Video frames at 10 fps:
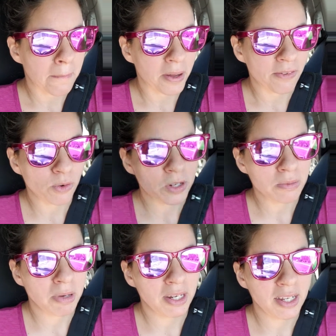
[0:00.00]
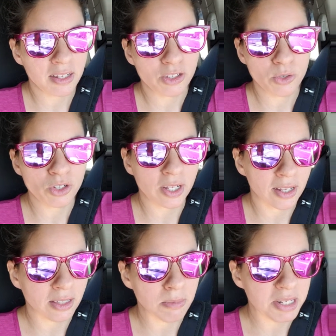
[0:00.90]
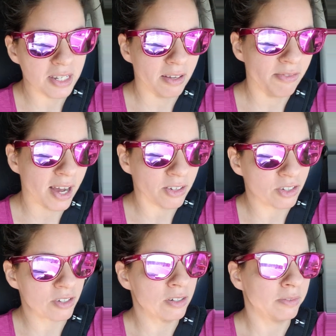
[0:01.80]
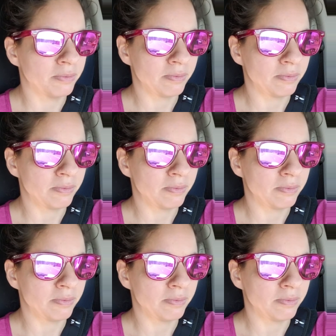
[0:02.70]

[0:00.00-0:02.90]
but of course money is usually a limiting factor,